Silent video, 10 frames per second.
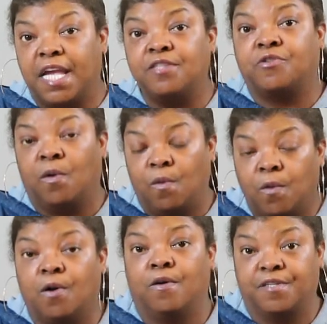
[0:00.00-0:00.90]
dental
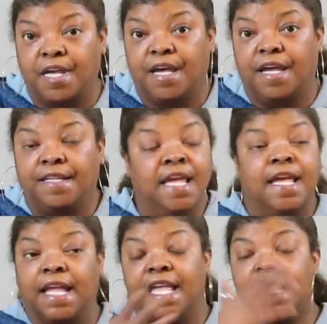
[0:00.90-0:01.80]
work done,
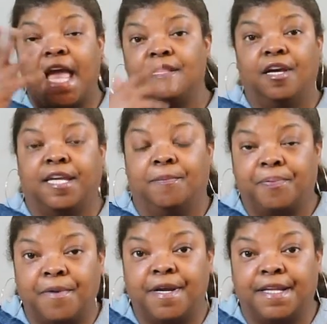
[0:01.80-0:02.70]
and it ain't looking
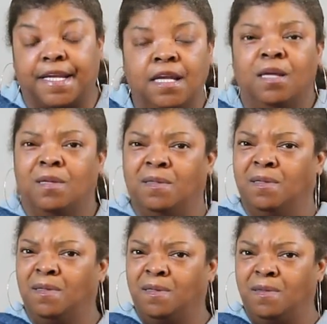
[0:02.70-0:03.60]
pretty.
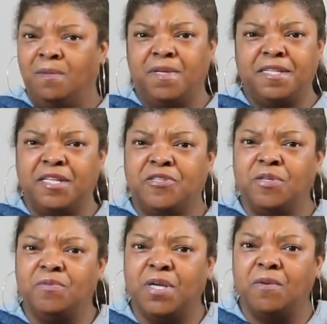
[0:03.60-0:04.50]
What did
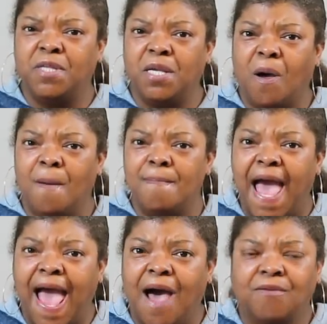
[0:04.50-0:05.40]
you do to your
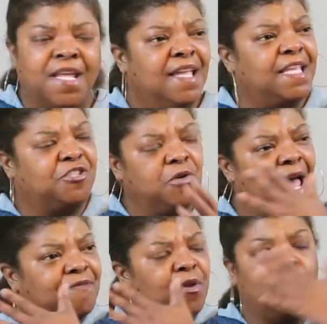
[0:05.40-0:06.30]
mouth that you
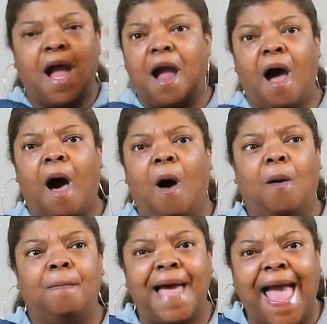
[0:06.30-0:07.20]
have to wear a
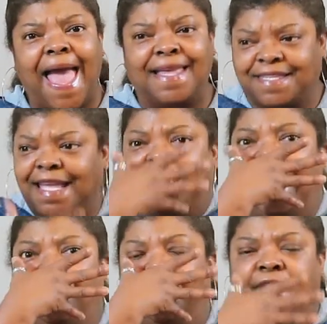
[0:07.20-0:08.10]
whole mask and
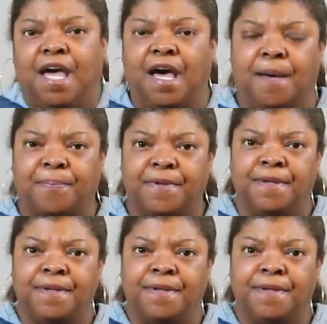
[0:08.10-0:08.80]
keep it up?